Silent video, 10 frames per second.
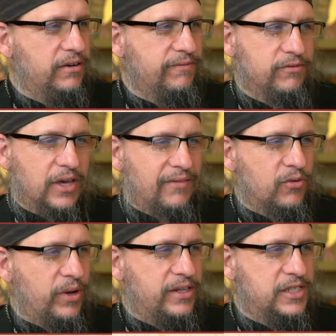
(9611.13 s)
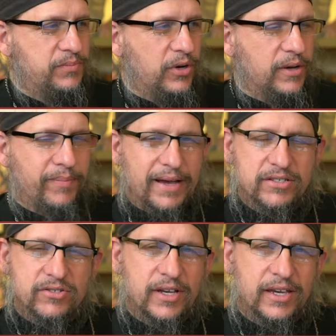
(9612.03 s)
If you haven't read this book, Apostle
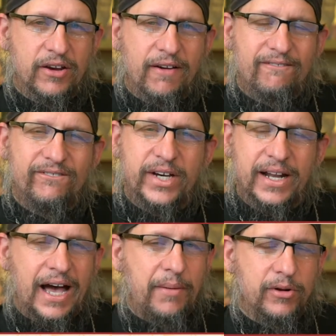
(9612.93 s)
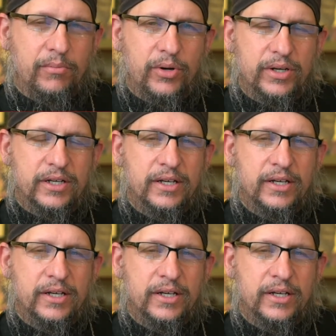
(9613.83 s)
Zaire, phenomenal book